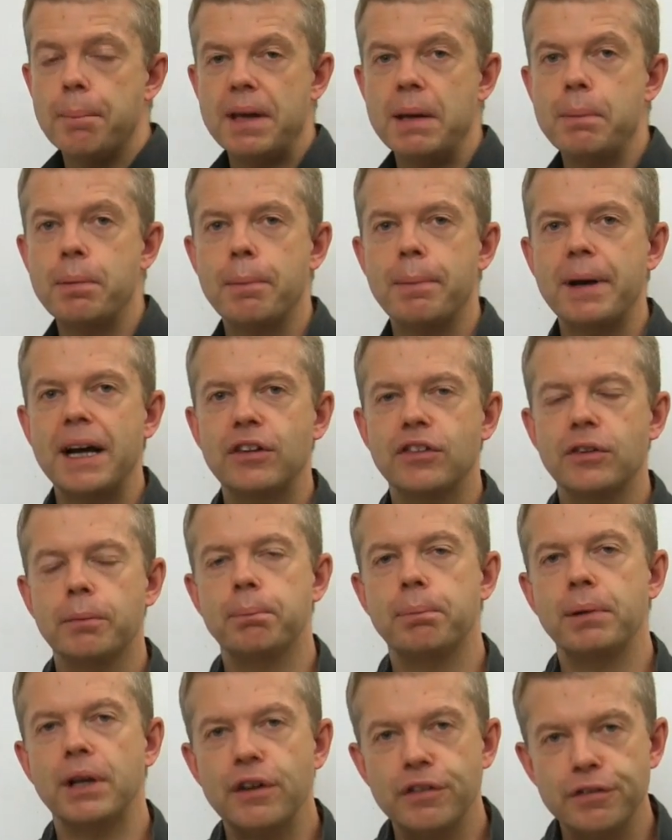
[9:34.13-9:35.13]
Be prepared to
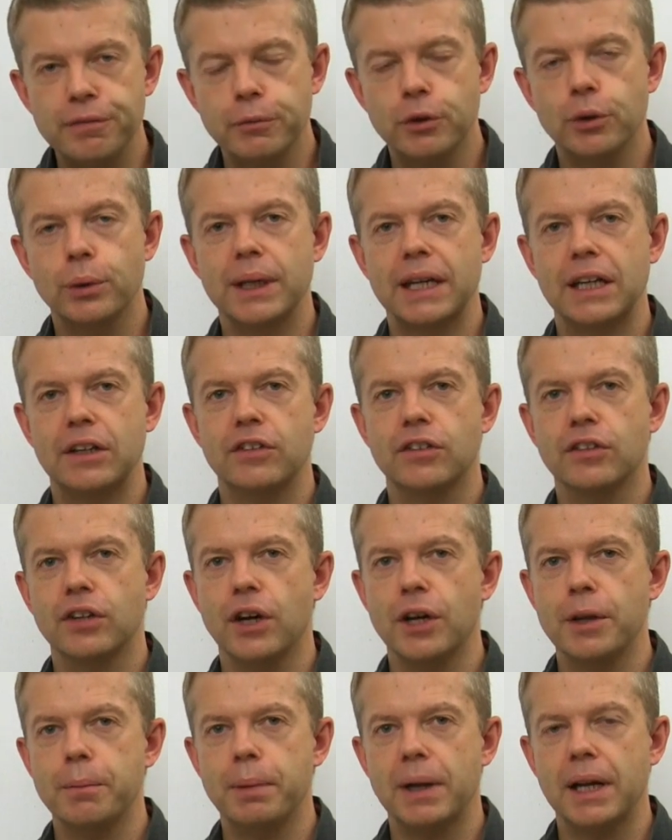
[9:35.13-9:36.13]
bluff more against
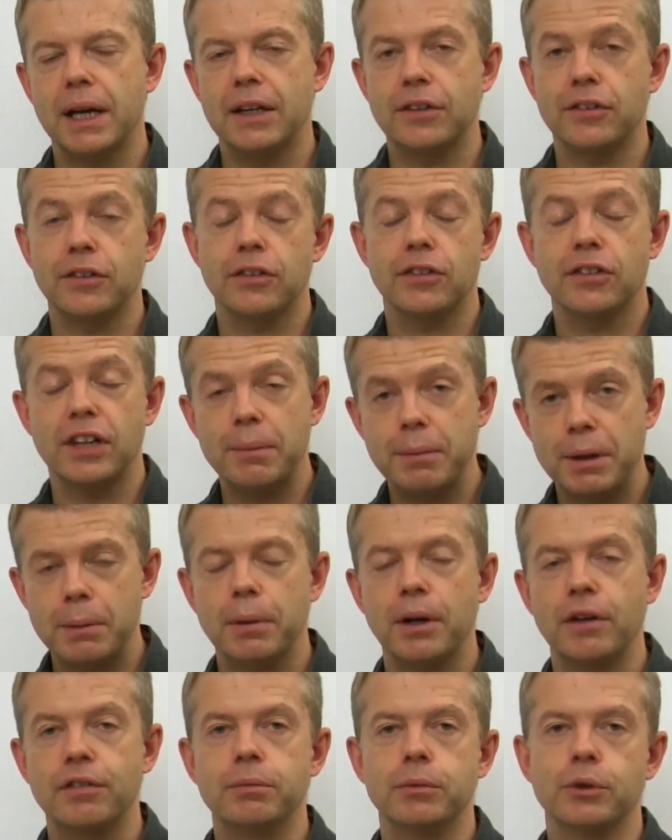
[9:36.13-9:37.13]
tight players and
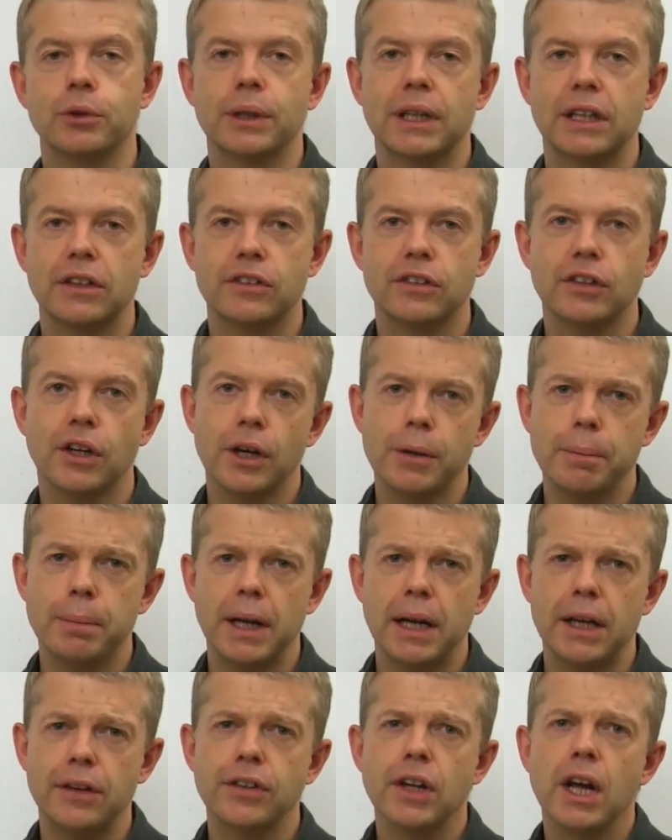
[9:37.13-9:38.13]
semi-bluff more against tight
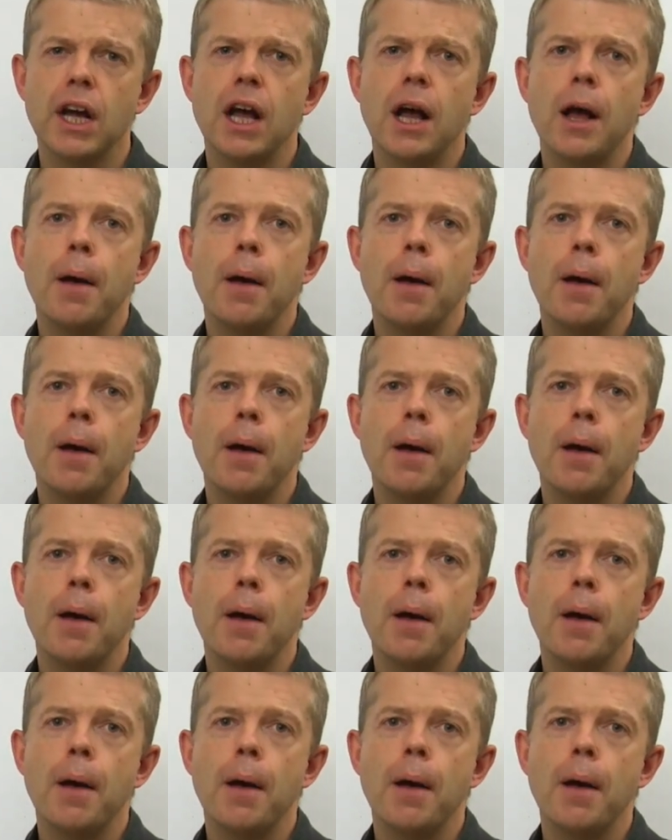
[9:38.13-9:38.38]
players.